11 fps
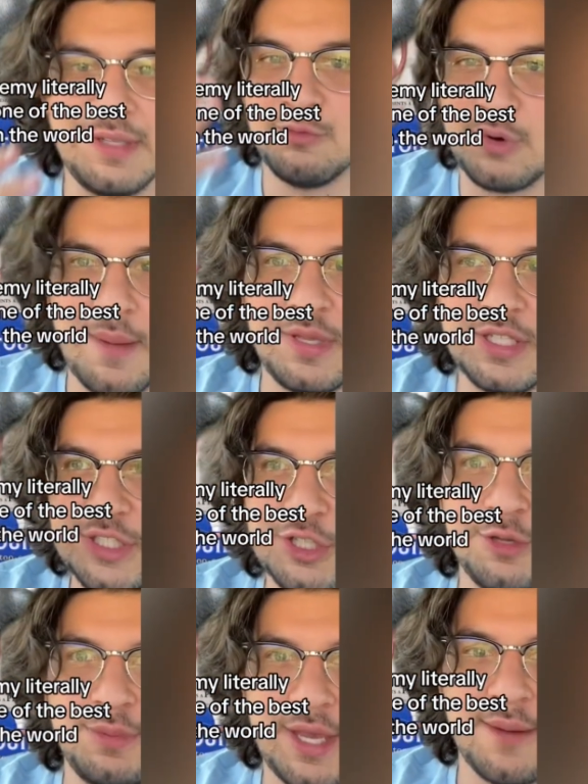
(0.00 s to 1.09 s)
Remy literally
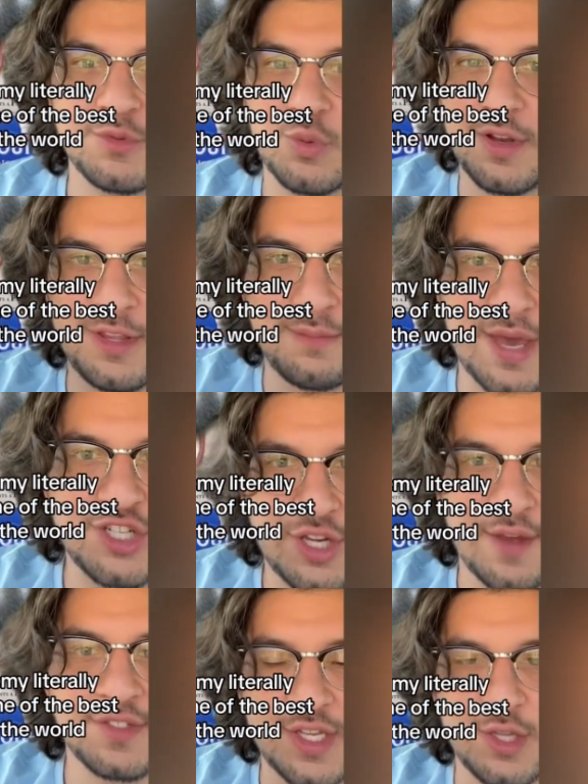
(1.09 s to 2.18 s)
becomes one of the best chefs
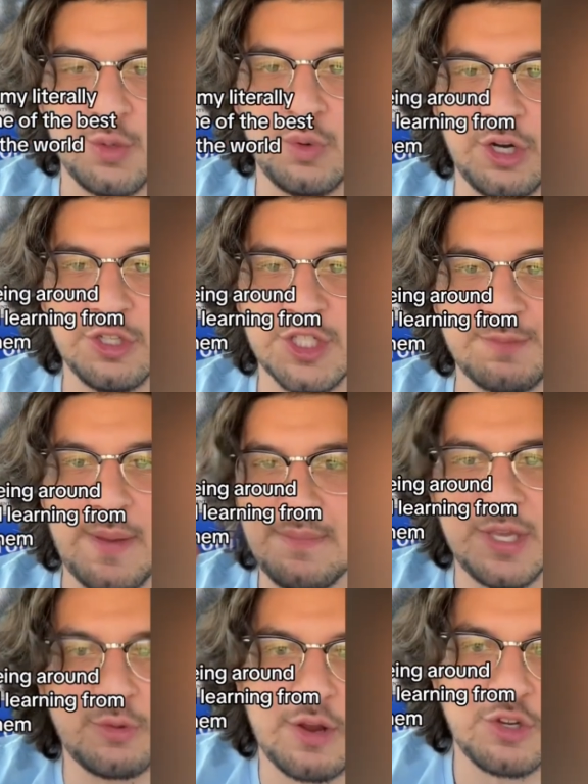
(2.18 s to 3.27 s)
in the world just by being
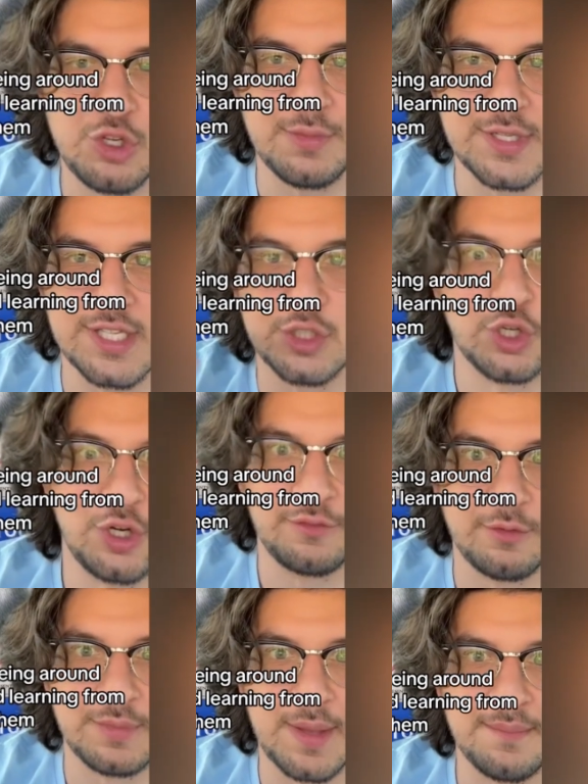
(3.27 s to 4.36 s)
around humans and learning from
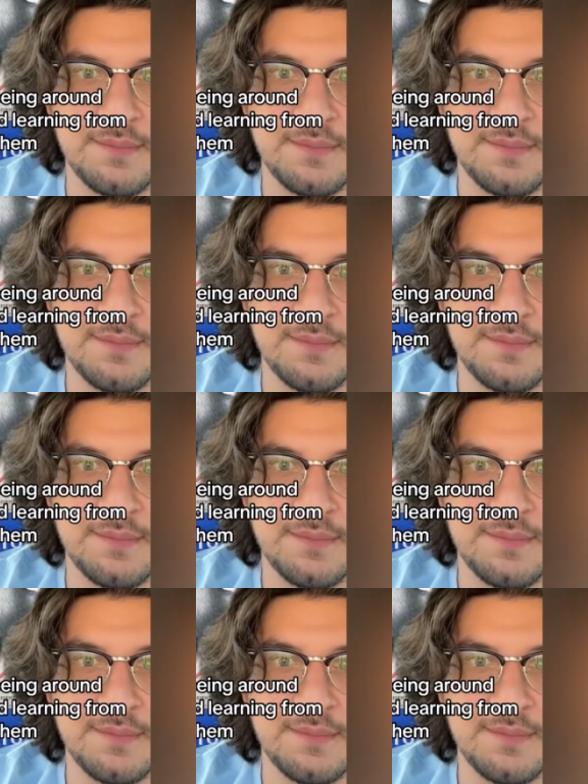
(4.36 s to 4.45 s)
them.